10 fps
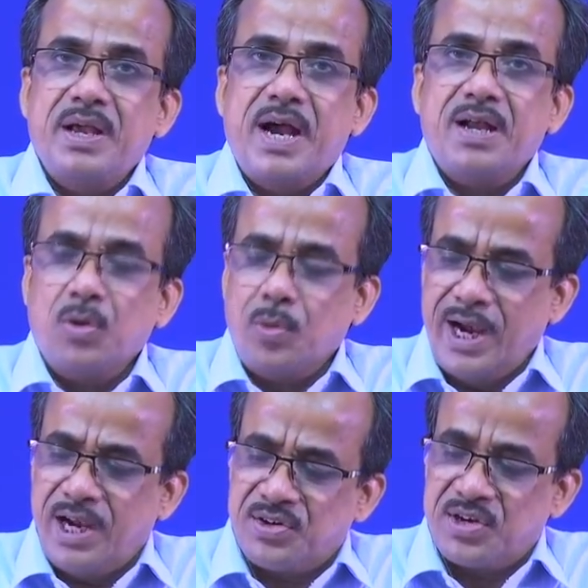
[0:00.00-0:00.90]
And
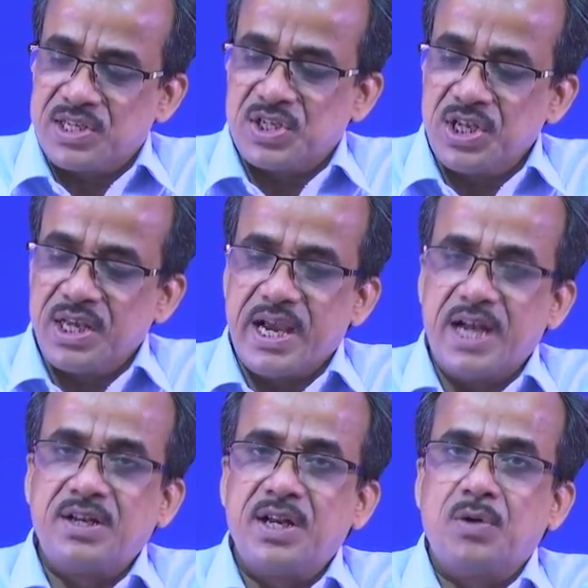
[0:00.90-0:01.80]
while tracing
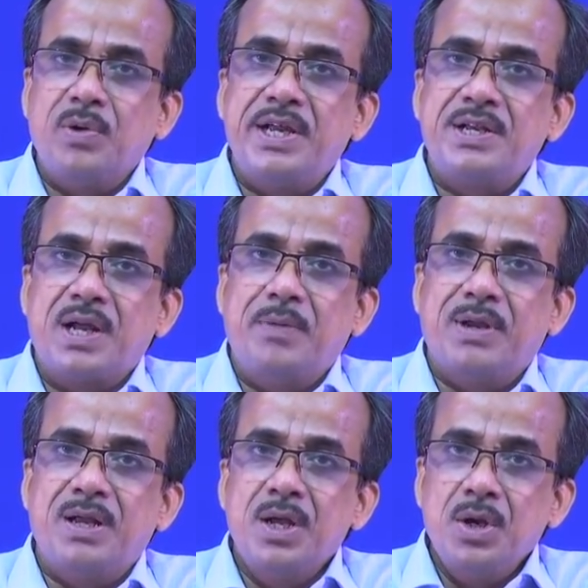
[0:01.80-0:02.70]
at regular
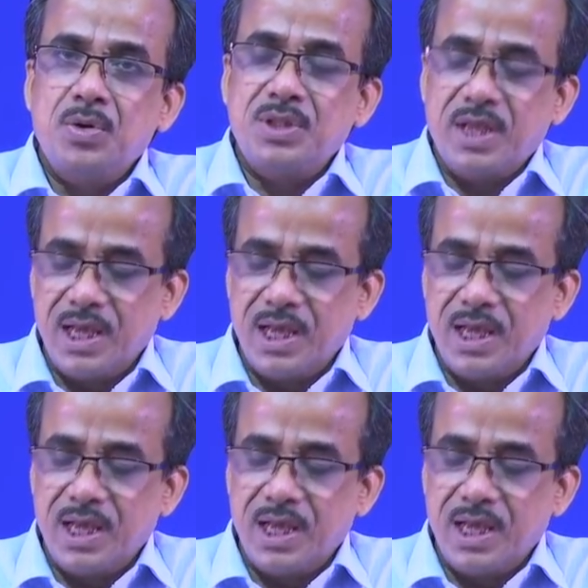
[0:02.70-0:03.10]
interval with the